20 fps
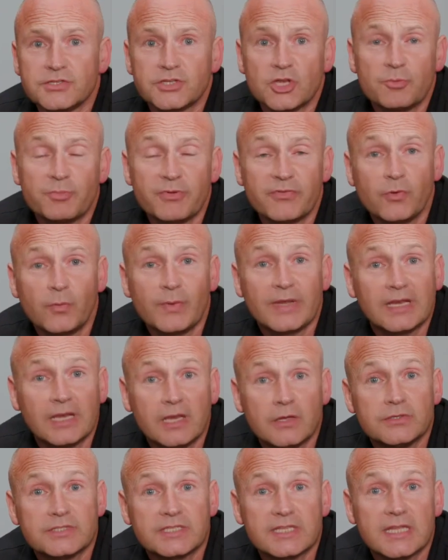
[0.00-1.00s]
So before we
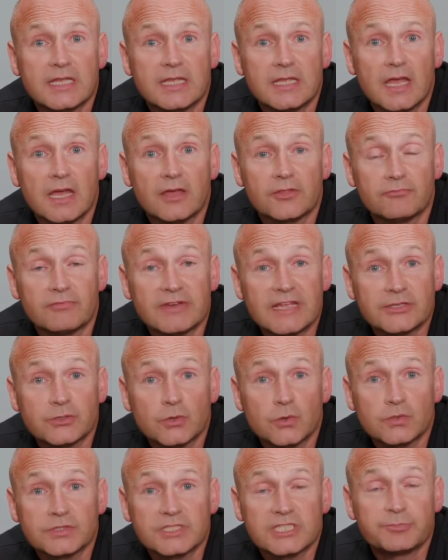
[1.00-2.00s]
close the rear
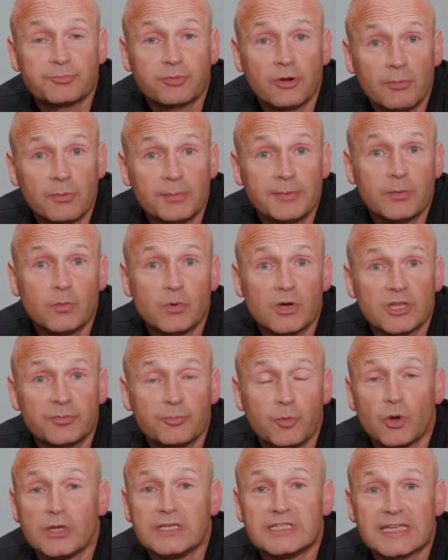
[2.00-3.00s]
doors, it's probably
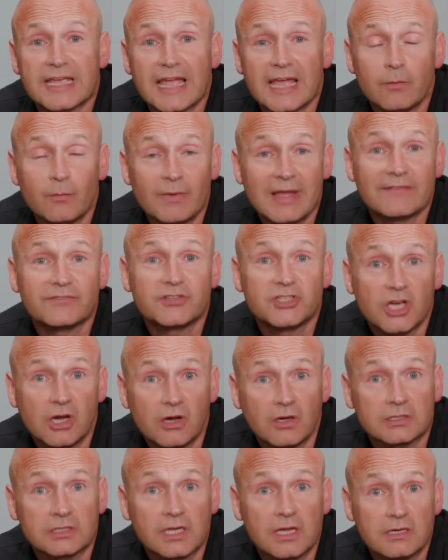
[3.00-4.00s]
worth pointing out we have
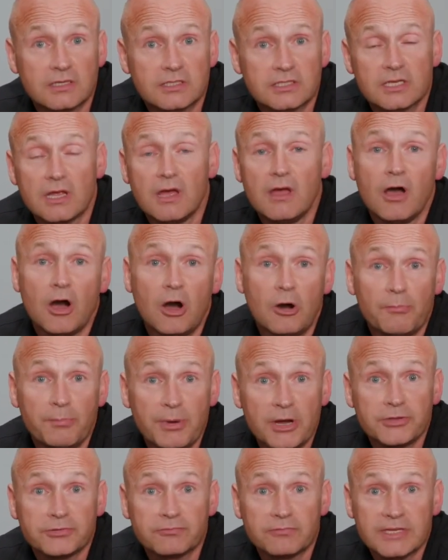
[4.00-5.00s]
child locks on
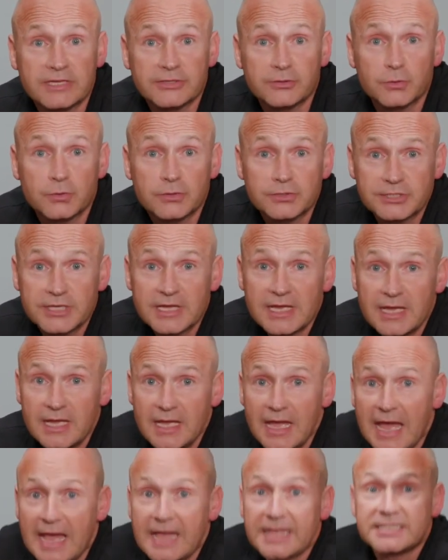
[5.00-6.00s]
both rear doors,
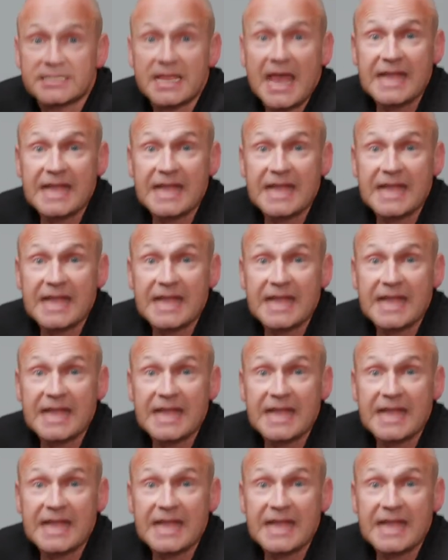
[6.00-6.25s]
and to